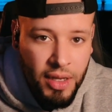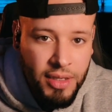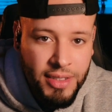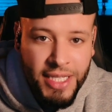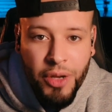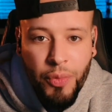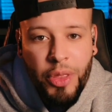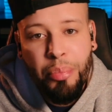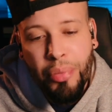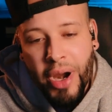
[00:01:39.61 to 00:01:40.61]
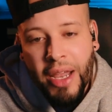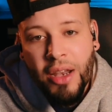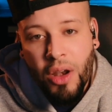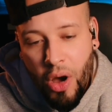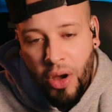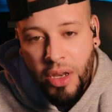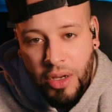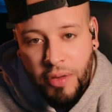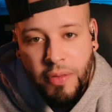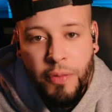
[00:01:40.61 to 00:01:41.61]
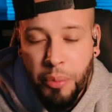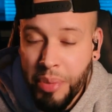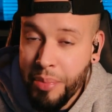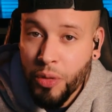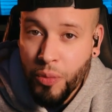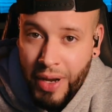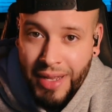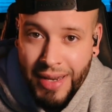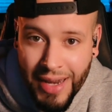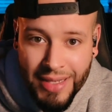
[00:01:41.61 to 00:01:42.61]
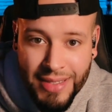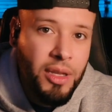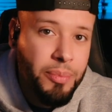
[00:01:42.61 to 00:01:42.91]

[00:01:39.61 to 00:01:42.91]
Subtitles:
Stick with a brand long enough for people to recognize it.